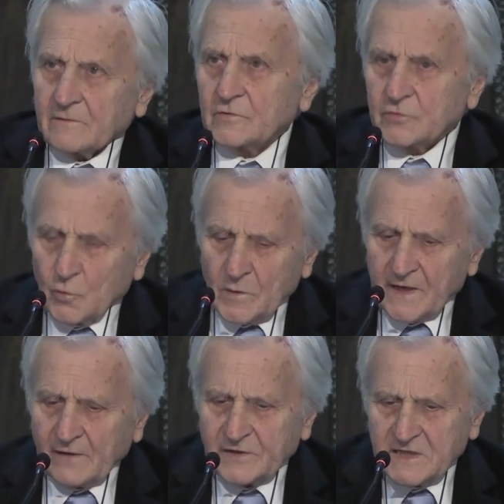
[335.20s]
do we
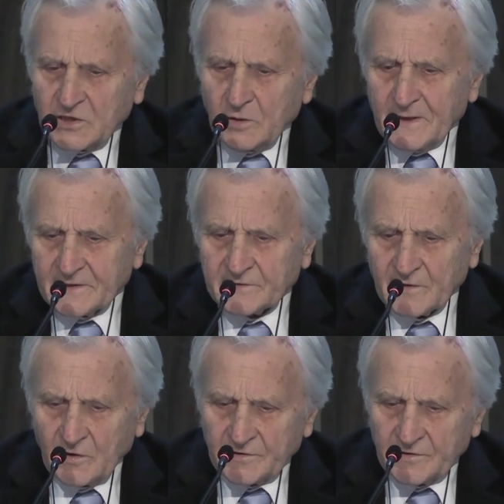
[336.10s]
have any comment on